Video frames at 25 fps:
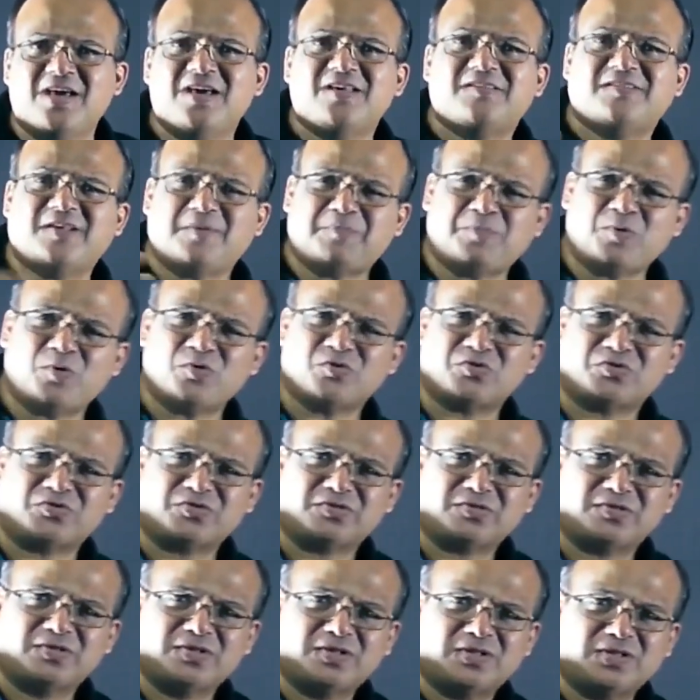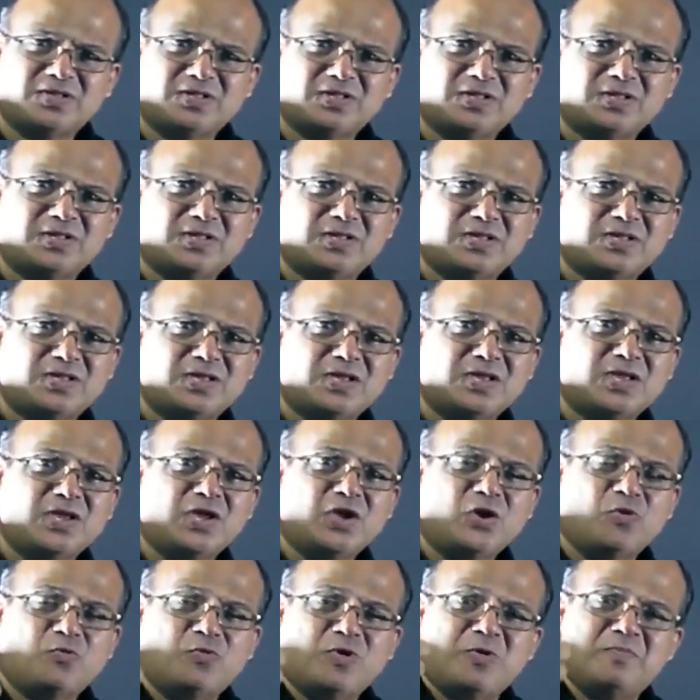Suppose
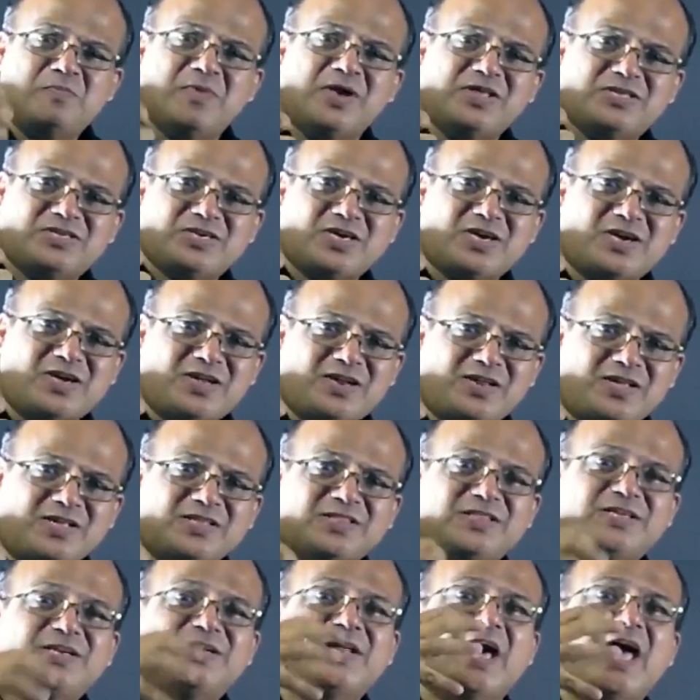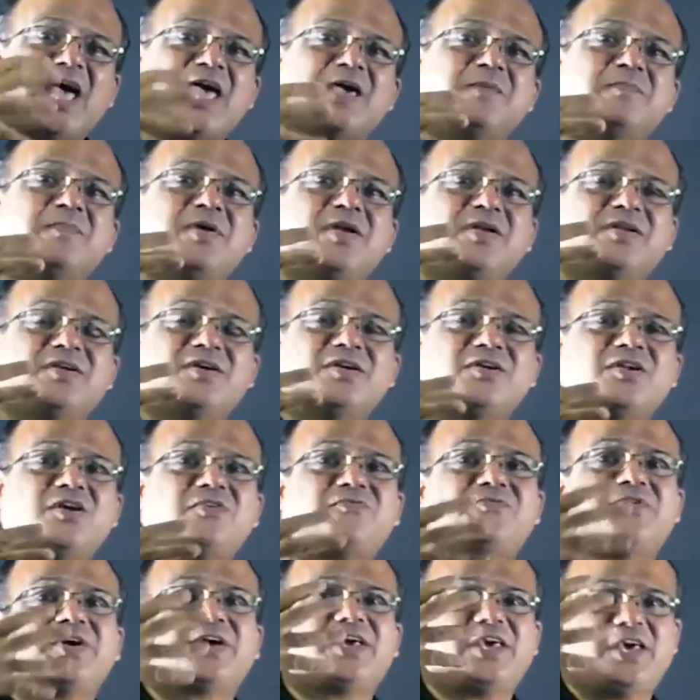we measure the diameter
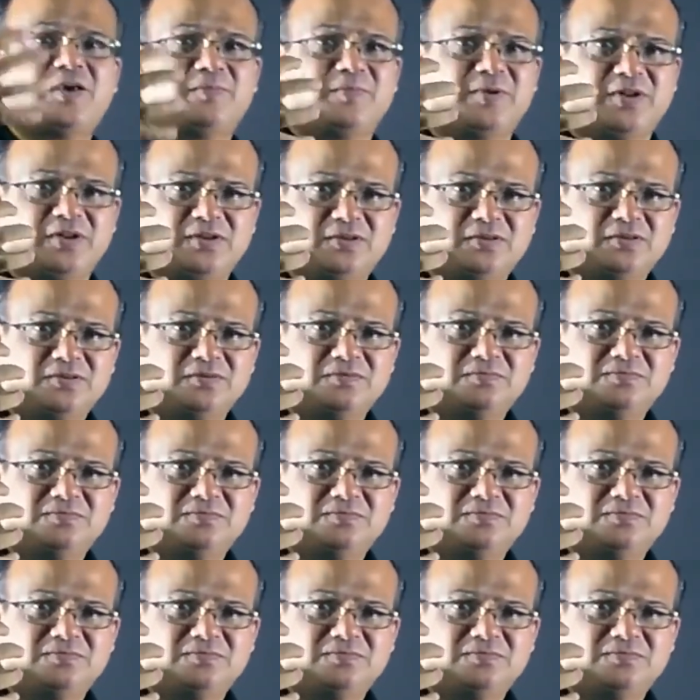of a cable